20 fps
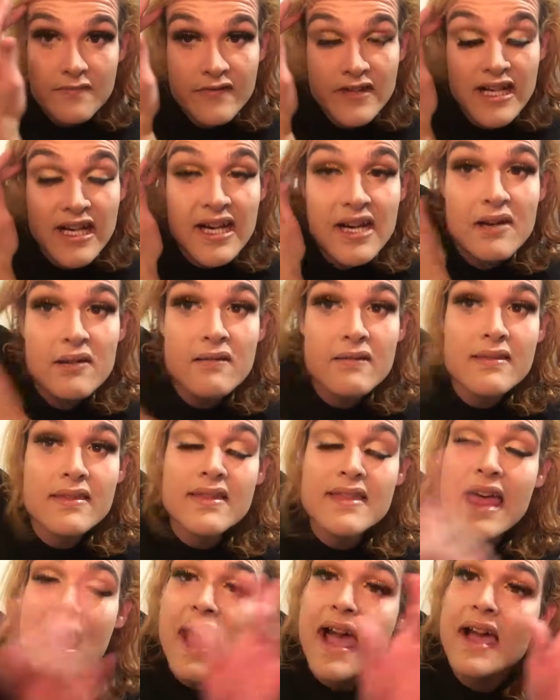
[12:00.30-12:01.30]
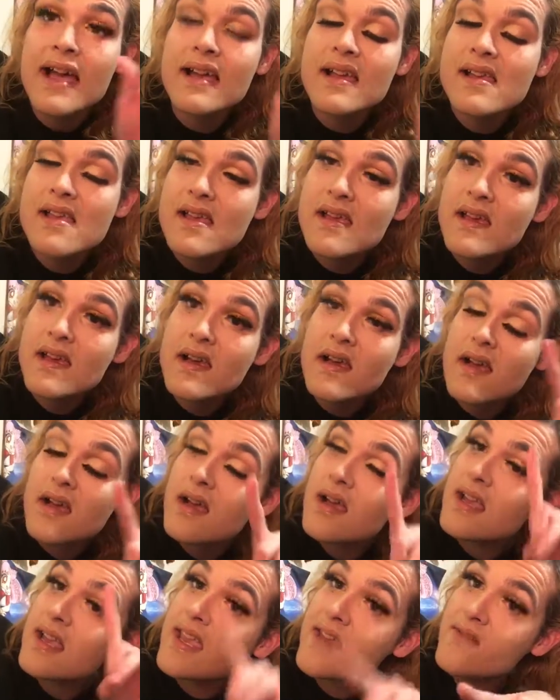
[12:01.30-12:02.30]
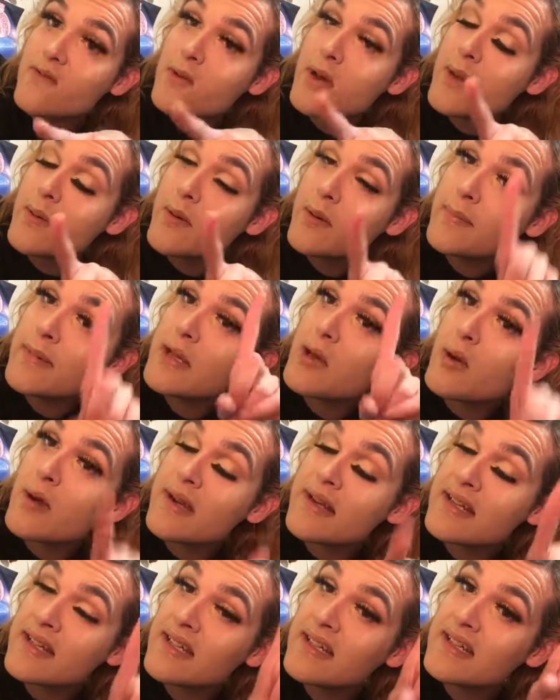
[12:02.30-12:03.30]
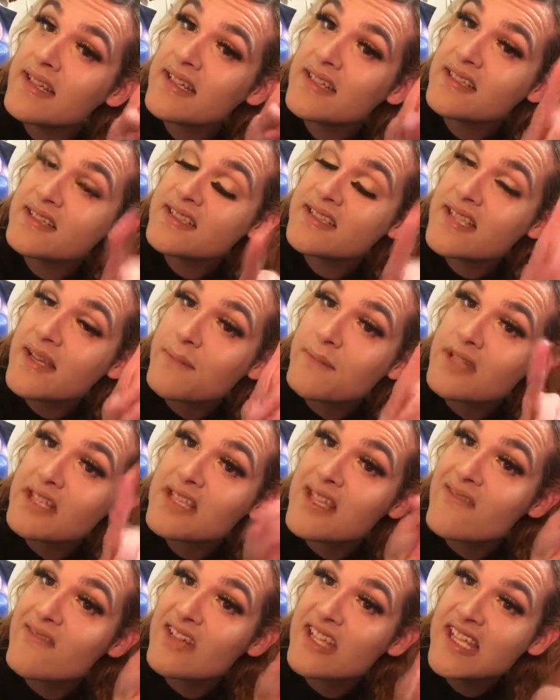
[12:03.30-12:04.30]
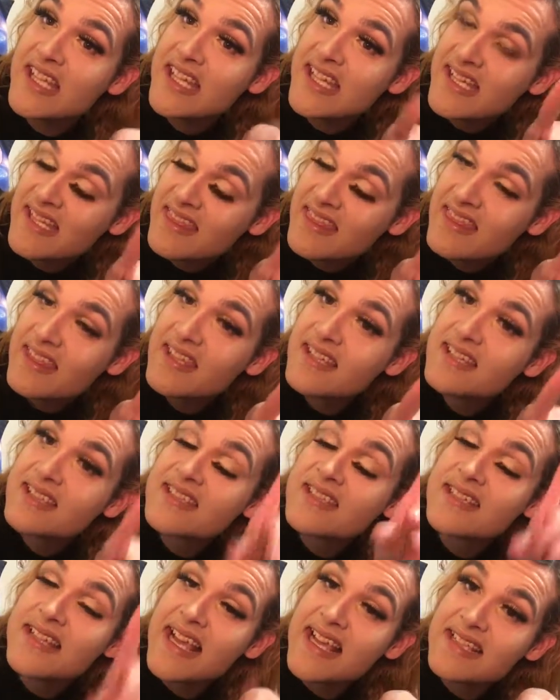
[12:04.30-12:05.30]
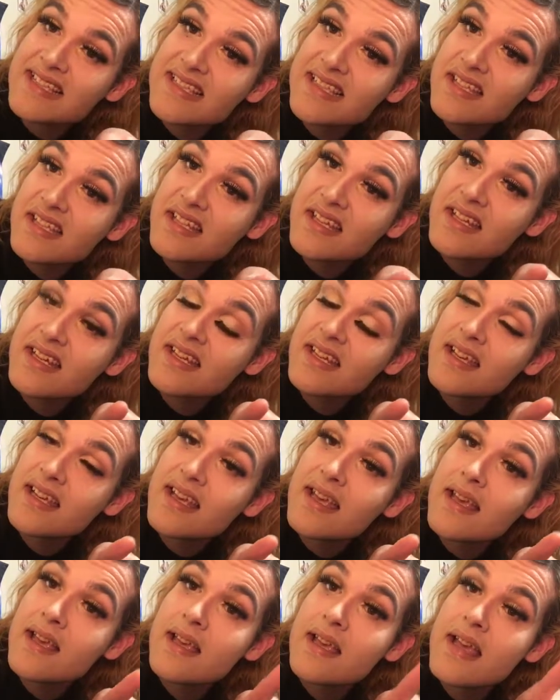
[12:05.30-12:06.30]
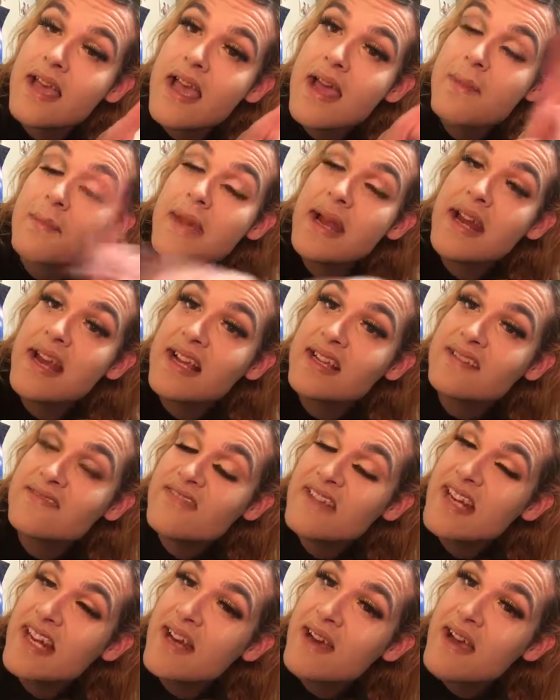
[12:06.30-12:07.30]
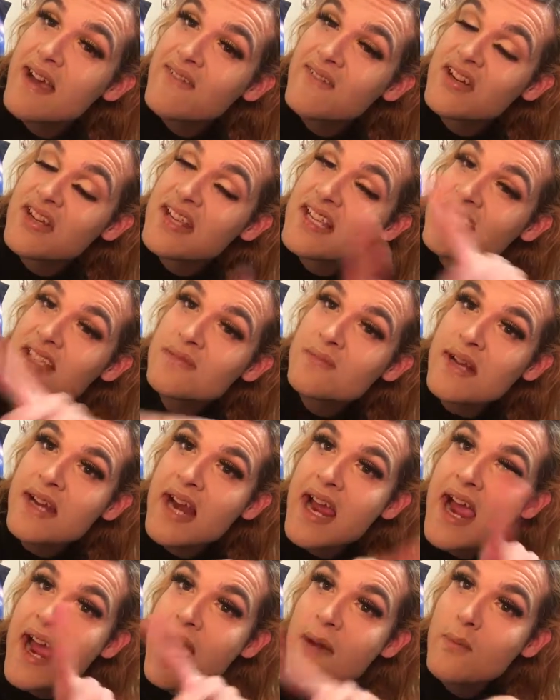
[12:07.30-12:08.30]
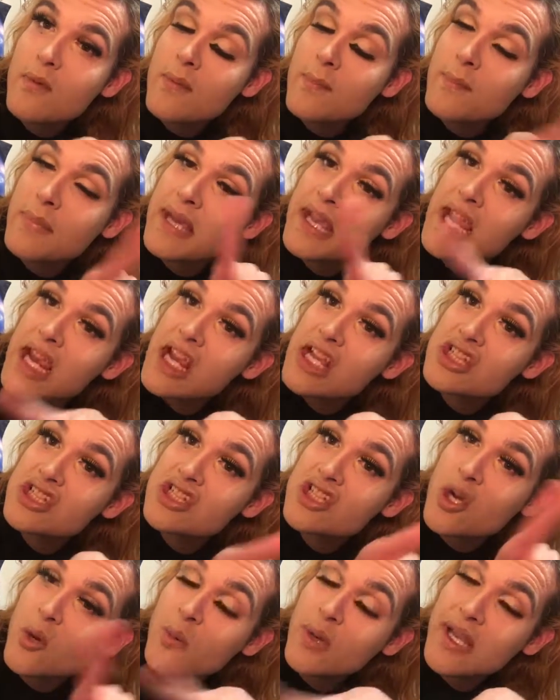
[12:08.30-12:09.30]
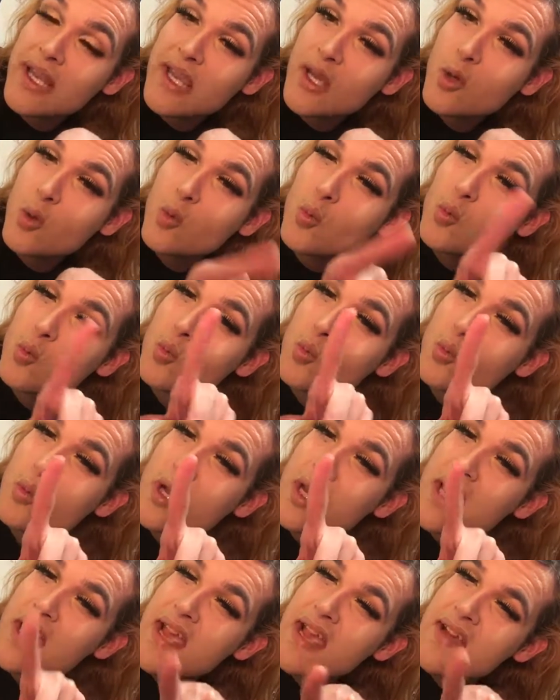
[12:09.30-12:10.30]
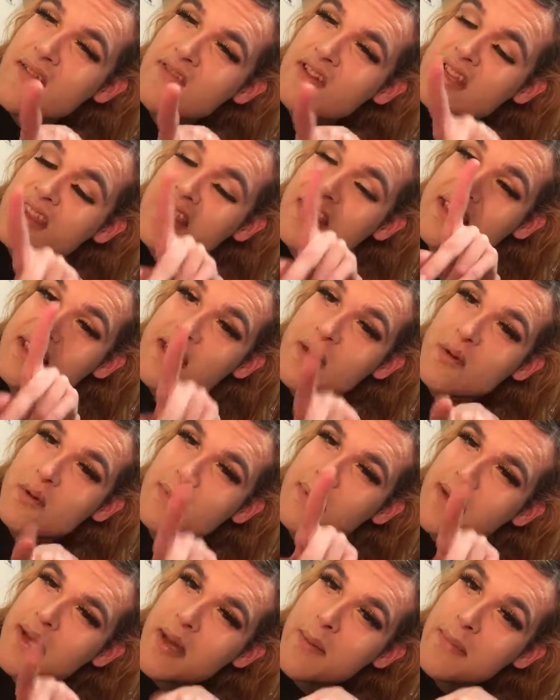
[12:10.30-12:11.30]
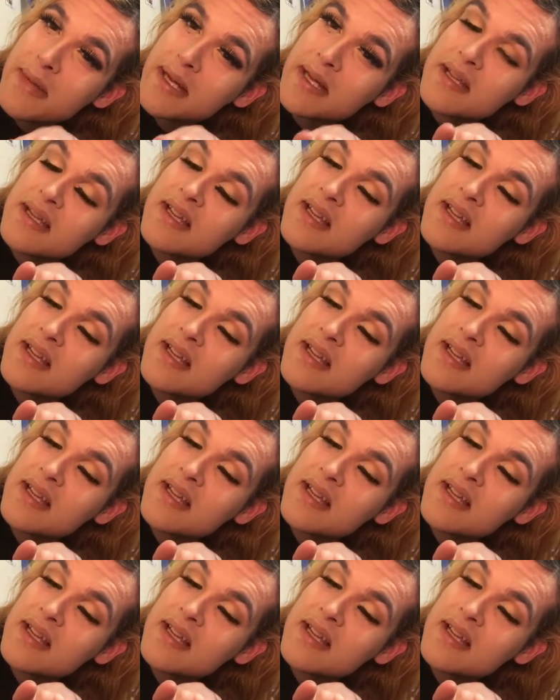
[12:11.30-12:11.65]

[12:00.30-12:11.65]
video. That giveaway will be going until December 17th, so yes. In my next video after this one, I will be showing you everything that will be coming.